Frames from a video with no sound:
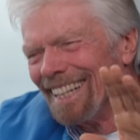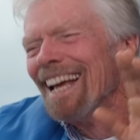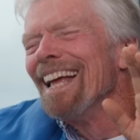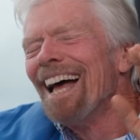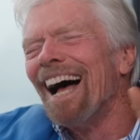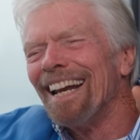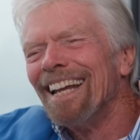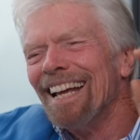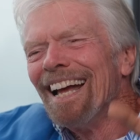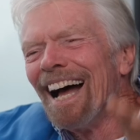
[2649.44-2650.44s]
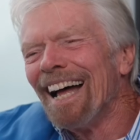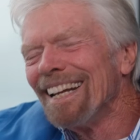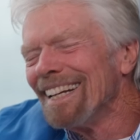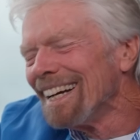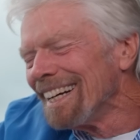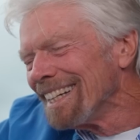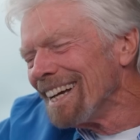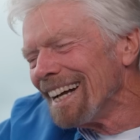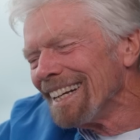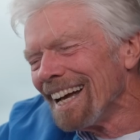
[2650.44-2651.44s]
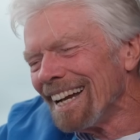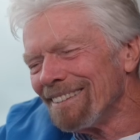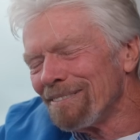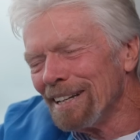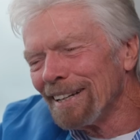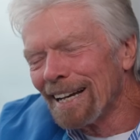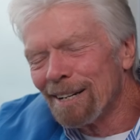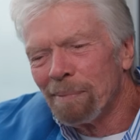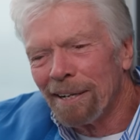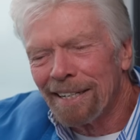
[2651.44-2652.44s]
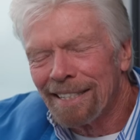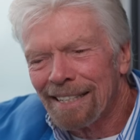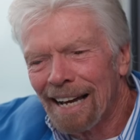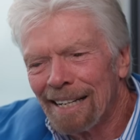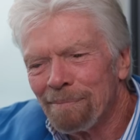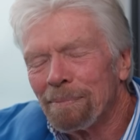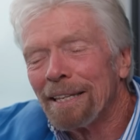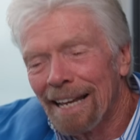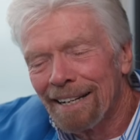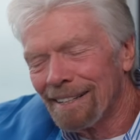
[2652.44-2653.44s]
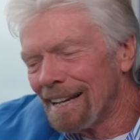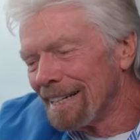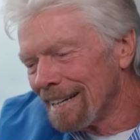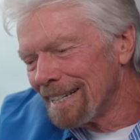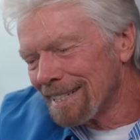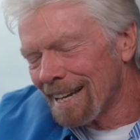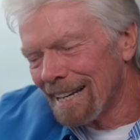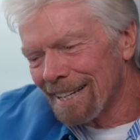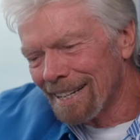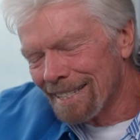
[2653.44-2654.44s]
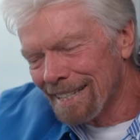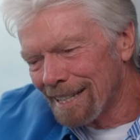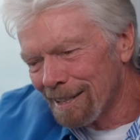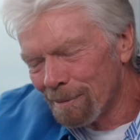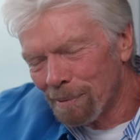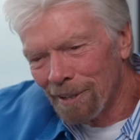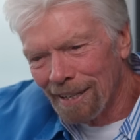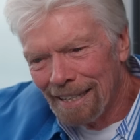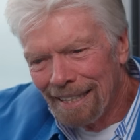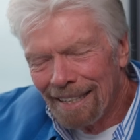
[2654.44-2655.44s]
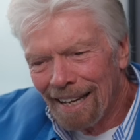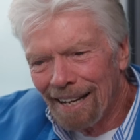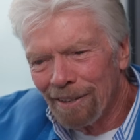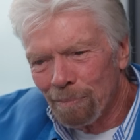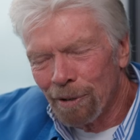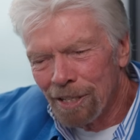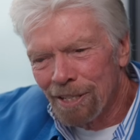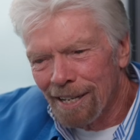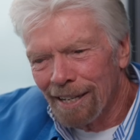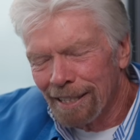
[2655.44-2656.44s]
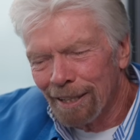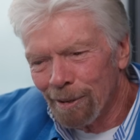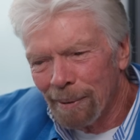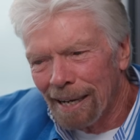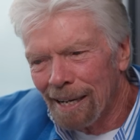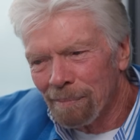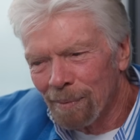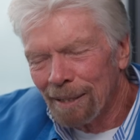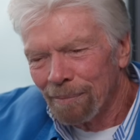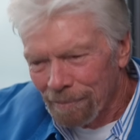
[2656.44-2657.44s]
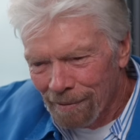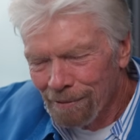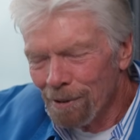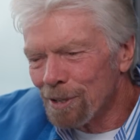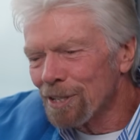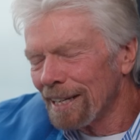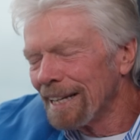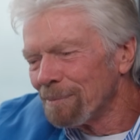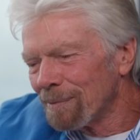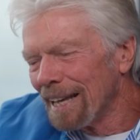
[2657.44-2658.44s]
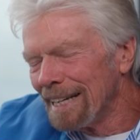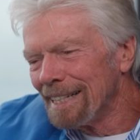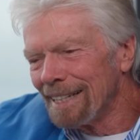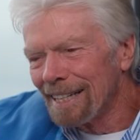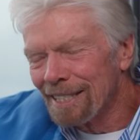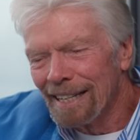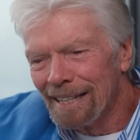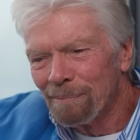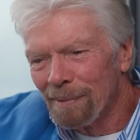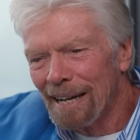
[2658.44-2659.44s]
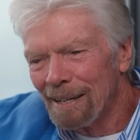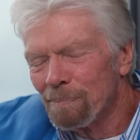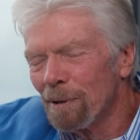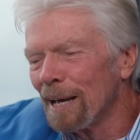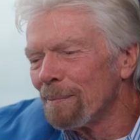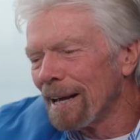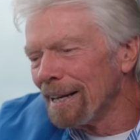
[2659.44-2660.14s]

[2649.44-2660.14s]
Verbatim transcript: and and and uh, yeah, and, and feel like a bird. Um, but then, as as I said in the book, uh, the bridge started looming up. Well, fortunately, they did actually uh, pull up the